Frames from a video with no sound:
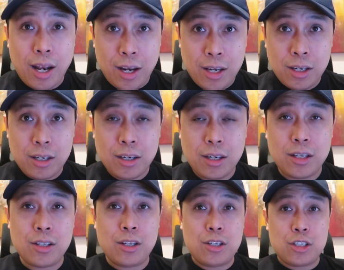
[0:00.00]
the link
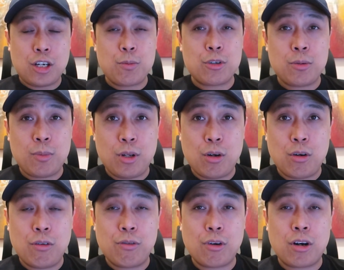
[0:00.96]
in the description
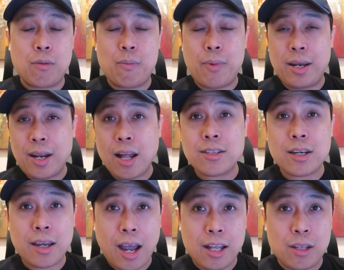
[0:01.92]
below for
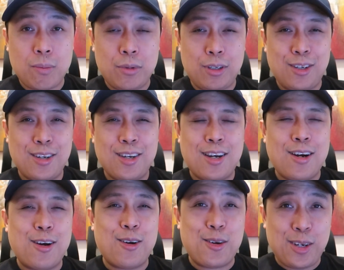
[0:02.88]
Binance Academy.
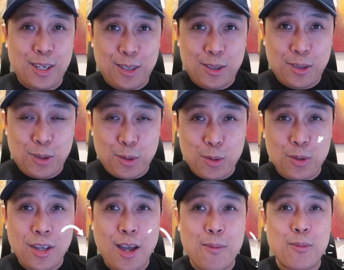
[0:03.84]
Read
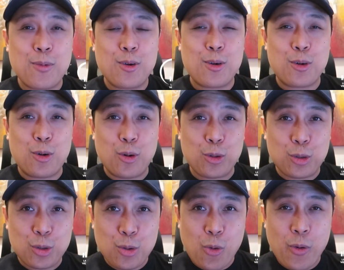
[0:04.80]
through them, go
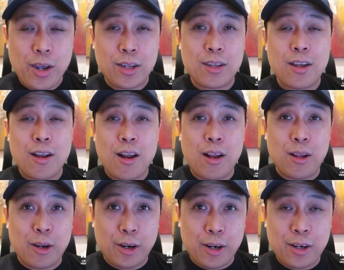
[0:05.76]
through it,
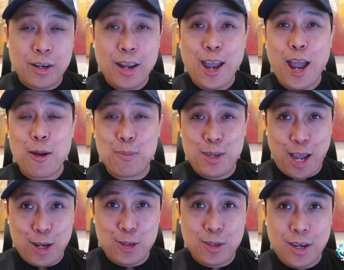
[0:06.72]
learn and
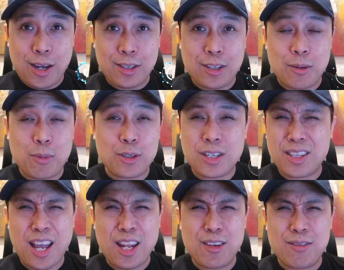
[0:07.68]
be educated, because
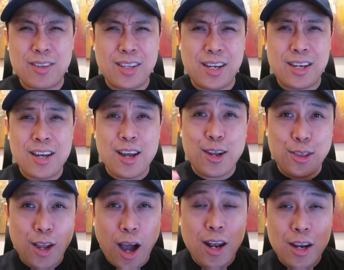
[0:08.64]
at the end of the day,
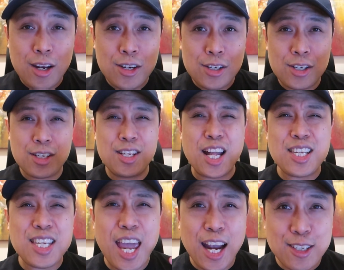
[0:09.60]
knowledge
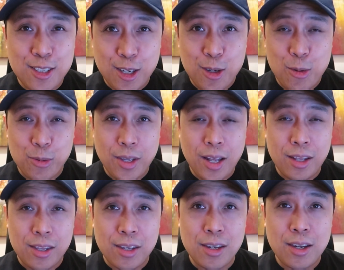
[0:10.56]
that's
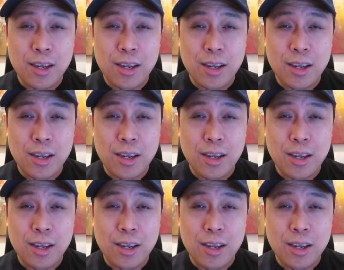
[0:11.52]
executed